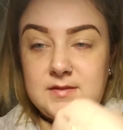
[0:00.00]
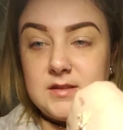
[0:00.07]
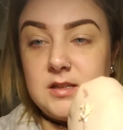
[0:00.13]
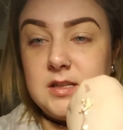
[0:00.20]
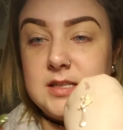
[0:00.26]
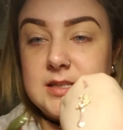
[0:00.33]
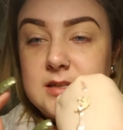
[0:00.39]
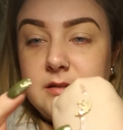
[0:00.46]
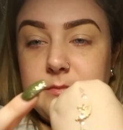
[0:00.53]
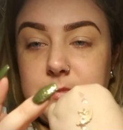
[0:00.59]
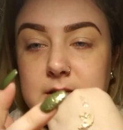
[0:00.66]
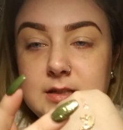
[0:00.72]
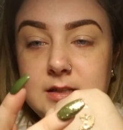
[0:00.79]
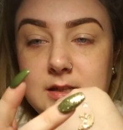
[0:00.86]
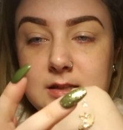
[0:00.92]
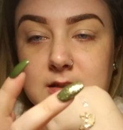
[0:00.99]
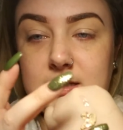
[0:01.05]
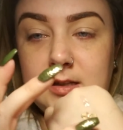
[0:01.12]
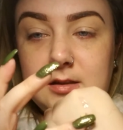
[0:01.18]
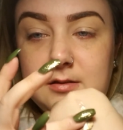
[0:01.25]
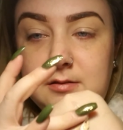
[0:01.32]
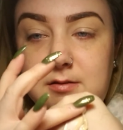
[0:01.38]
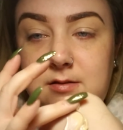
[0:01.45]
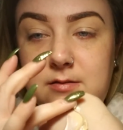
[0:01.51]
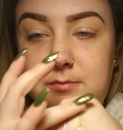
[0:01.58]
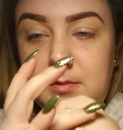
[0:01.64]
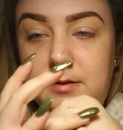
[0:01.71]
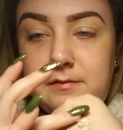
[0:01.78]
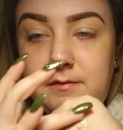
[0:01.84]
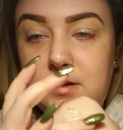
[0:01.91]
just gonna mix that together using
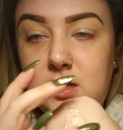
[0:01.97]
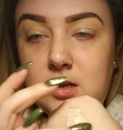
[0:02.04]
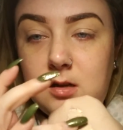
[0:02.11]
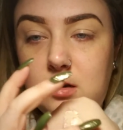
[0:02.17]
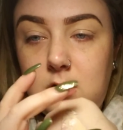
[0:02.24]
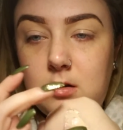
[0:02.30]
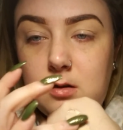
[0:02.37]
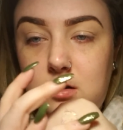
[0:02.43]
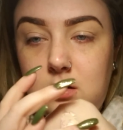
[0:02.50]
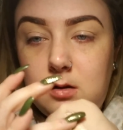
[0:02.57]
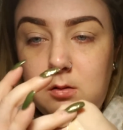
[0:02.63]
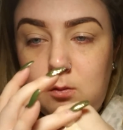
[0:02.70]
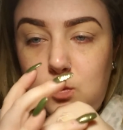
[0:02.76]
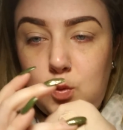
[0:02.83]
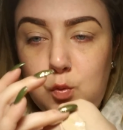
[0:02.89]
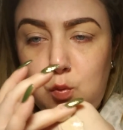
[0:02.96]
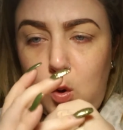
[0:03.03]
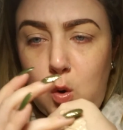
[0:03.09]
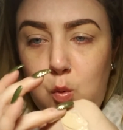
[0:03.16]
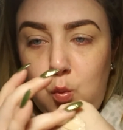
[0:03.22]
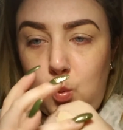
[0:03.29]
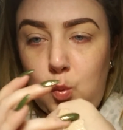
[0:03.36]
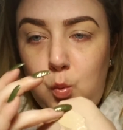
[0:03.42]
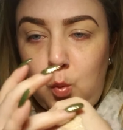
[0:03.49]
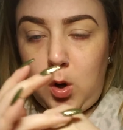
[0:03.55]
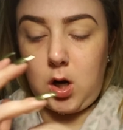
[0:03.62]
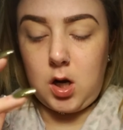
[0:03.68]
my finger. Whoa, whoa.